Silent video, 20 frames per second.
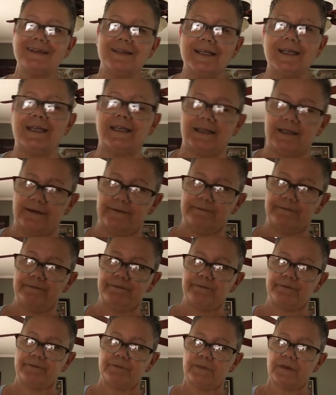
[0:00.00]
Lee?
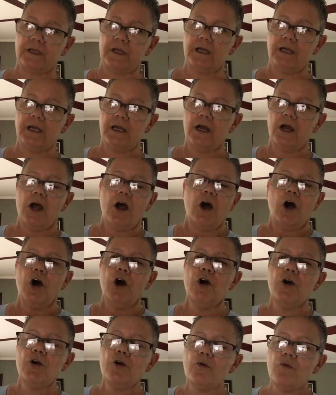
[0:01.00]

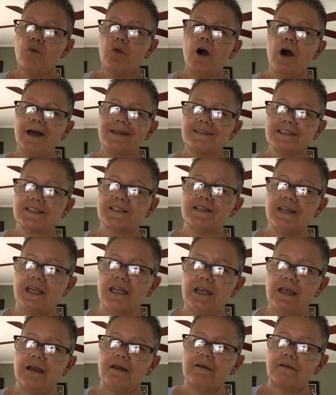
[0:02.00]
Who wants to
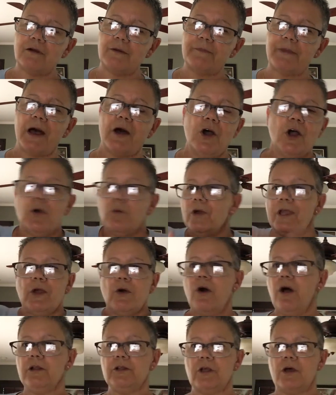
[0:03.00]
hear about... We
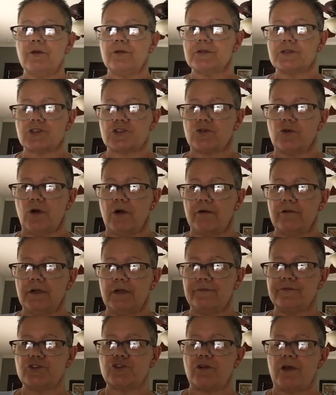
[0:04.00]
all know the story
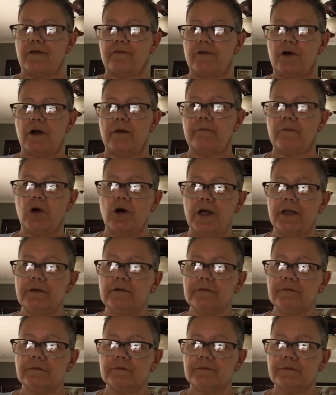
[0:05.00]
of Trayvon
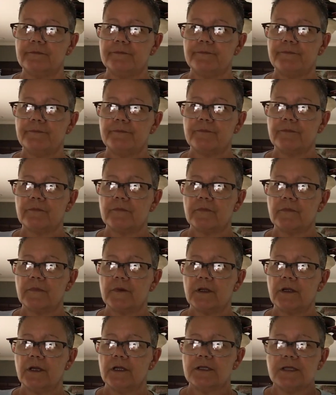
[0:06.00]
Martin.
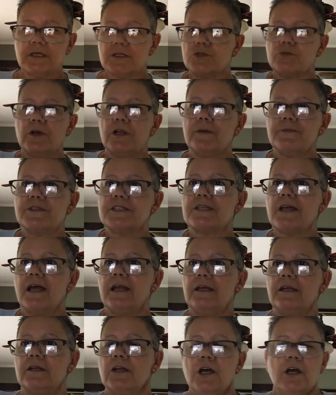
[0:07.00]
This is what I'm
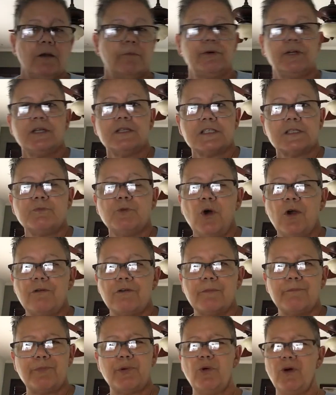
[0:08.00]
saying. But it's
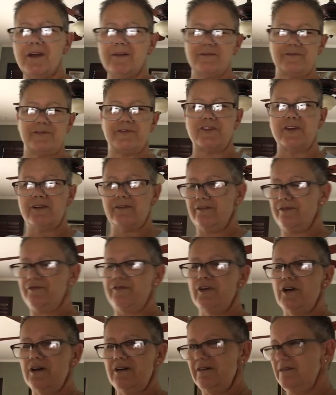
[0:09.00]
more important
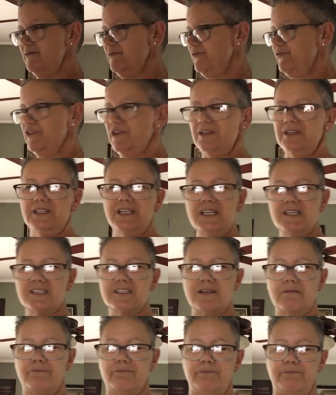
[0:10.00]
for
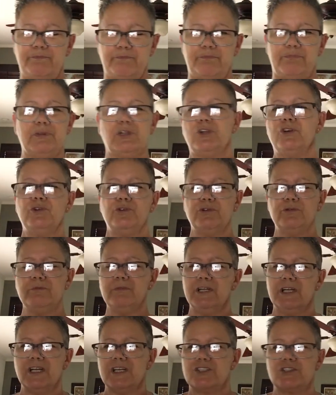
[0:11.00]
Lisa Bloom
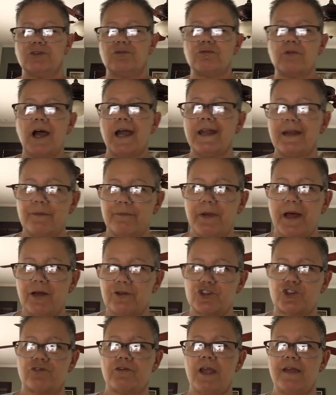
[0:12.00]
to write
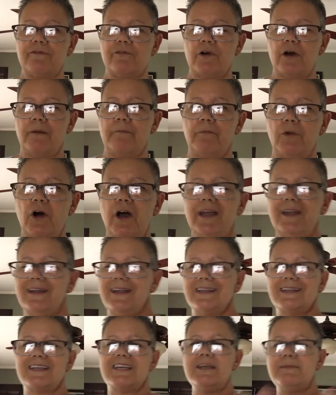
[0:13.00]
about Trayvon Martin
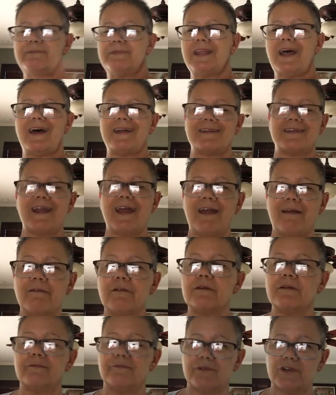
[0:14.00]
and keep that
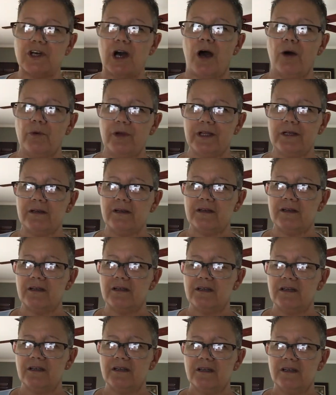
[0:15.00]
narrative going.
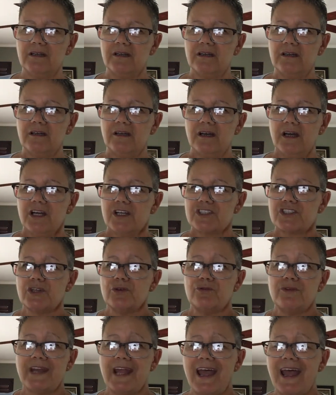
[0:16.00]

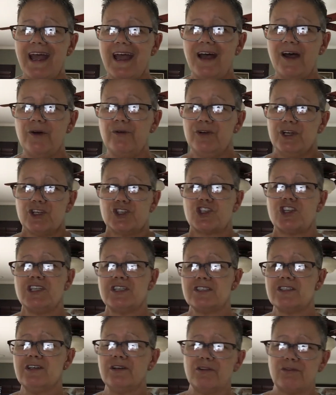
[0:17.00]
So now
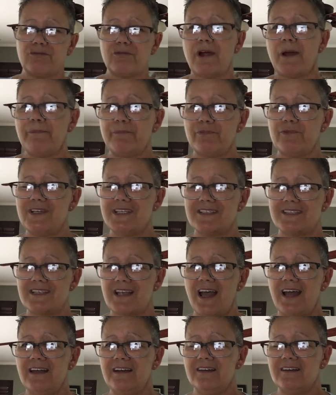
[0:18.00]
she's going to
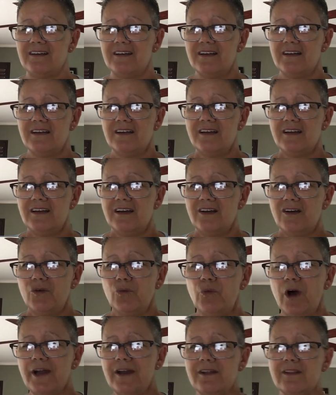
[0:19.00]
represent
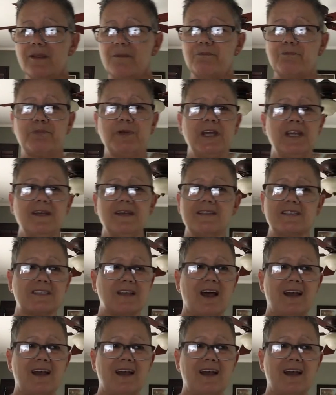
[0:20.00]
one of the biggest...